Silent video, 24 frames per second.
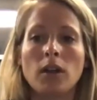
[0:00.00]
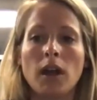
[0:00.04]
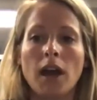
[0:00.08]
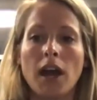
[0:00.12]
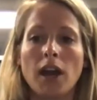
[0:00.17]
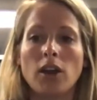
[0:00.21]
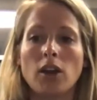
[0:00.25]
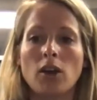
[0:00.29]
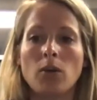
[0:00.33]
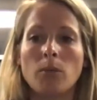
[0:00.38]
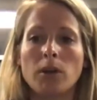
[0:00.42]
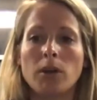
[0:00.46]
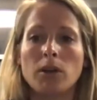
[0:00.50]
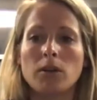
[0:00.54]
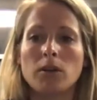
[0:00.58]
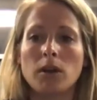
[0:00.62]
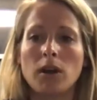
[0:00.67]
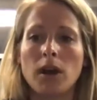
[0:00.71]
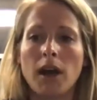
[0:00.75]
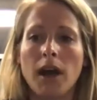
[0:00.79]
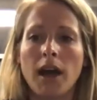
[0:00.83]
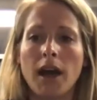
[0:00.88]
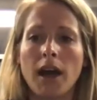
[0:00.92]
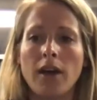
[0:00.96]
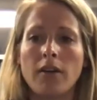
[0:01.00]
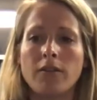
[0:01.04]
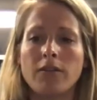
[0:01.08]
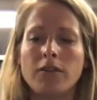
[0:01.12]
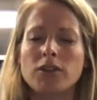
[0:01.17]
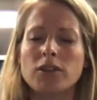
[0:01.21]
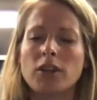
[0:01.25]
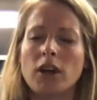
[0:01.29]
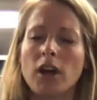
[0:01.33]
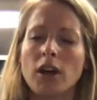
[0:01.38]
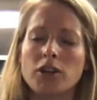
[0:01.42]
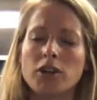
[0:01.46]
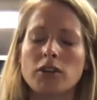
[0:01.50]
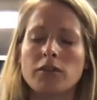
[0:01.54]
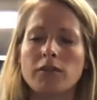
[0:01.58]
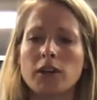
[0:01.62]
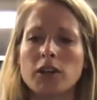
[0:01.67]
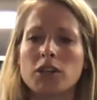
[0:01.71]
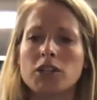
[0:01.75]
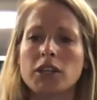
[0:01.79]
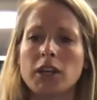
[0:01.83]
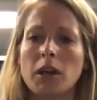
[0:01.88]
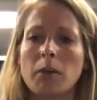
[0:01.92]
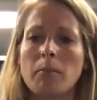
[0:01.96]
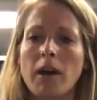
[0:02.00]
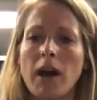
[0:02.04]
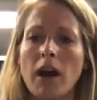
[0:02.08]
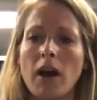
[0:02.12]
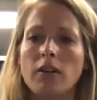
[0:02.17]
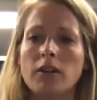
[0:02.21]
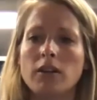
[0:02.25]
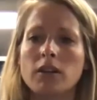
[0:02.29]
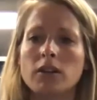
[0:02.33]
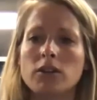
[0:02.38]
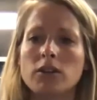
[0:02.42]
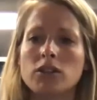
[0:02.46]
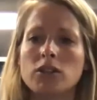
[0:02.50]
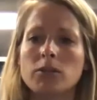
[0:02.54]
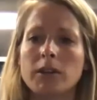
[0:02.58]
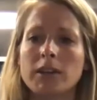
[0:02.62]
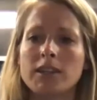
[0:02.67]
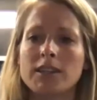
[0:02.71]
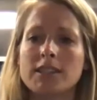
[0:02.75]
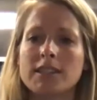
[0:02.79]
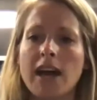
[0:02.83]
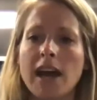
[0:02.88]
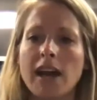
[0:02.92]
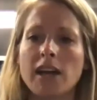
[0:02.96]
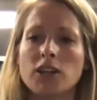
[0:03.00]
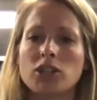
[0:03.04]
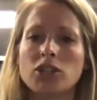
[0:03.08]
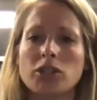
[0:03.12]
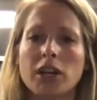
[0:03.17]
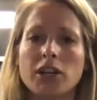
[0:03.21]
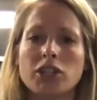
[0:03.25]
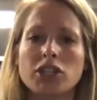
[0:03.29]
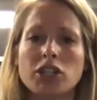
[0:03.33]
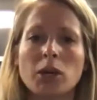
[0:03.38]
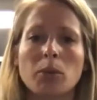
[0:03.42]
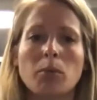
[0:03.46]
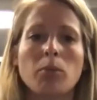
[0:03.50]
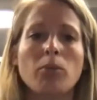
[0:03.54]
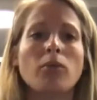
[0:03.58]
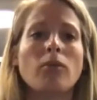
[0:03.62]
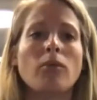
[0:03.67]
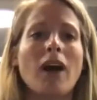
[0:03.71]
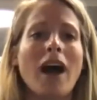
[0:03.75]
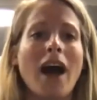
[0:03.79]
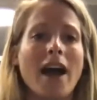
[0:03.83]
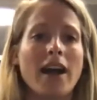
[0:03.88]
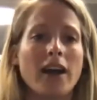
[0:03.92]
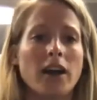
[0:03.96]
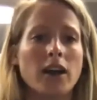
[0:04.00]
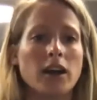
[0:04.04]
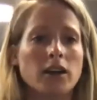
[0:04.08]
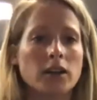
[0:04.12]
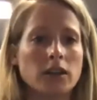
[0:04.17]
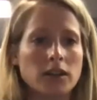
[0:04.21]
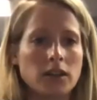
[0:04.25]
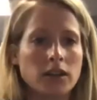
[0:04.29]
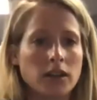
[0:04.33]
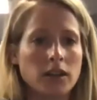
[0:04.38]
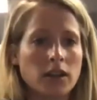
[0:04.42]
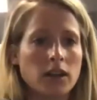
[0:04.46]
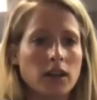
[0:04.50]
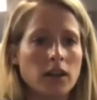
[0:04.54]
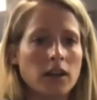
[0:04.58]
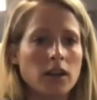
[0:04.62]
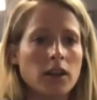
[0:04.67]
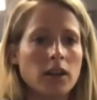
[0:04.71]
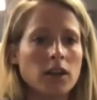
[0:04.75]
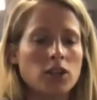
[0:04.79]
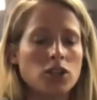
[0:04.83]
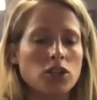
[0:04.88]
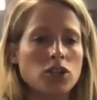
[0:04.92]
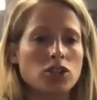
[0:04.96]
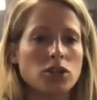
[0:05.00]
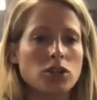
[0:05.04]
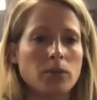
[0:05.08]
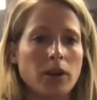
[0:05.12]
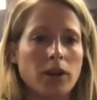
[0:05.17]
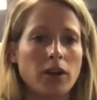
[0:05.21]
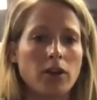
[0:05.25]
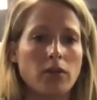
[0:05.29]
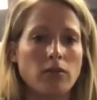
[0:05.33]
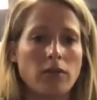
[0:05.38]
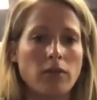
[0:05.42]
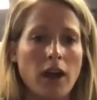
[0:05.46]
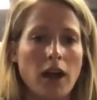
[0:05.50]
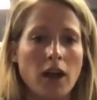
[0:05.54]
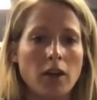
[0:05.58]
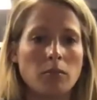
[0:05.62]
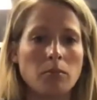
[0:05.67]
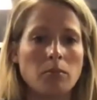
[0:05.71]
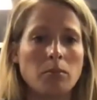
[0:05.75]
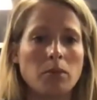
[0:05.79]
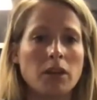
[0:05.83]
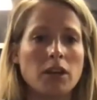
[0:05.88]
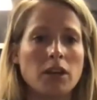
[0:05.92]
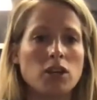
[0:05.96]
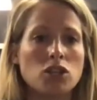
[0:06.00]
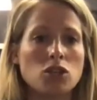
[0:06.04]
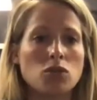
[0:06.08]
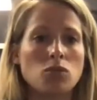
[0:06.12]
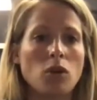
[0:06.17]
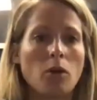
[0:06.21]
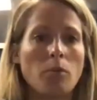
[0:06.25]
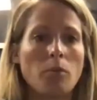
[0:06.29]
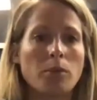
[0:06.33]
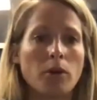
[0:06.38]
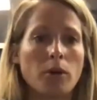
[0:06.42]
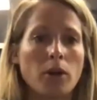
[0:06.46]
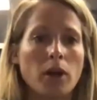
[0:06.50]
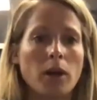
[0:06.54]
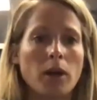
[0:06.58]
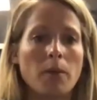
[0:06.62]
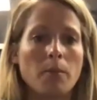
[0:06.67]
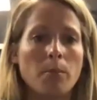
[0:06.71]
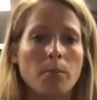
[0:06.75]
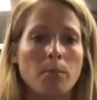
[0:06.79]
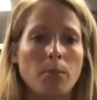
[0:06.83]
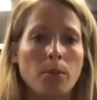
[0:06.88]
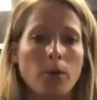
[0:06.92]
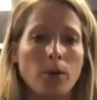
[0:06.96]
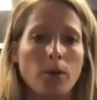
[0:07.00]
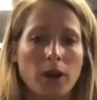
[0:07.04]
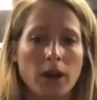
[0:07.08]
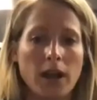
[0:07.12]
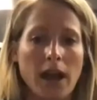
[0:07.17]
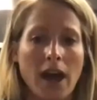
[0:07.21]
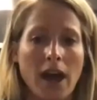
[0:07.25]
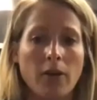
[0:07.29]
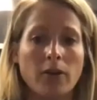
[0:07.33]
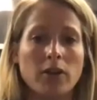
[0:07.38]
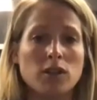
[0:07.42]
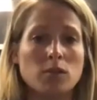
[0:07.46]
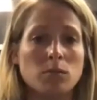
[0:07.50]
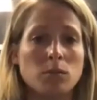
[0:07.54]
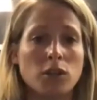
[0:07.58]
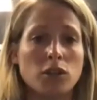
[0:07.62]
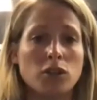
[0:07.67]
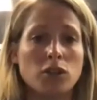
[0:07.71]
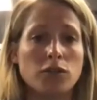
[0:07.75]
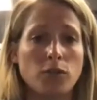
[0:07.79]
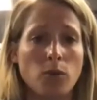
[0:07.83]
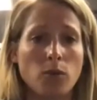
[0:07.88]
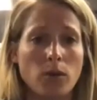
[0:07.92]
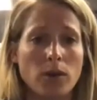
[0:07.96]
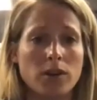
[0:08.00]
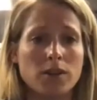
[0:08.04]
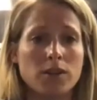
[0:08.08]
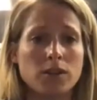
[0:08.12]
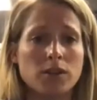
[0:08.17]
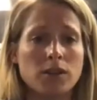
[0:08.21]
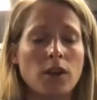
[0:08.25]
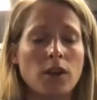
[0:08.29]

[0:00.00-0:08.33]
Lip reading: I know there's controversy about doing static stretching prior to doing your run because you won't be able to put out as much force.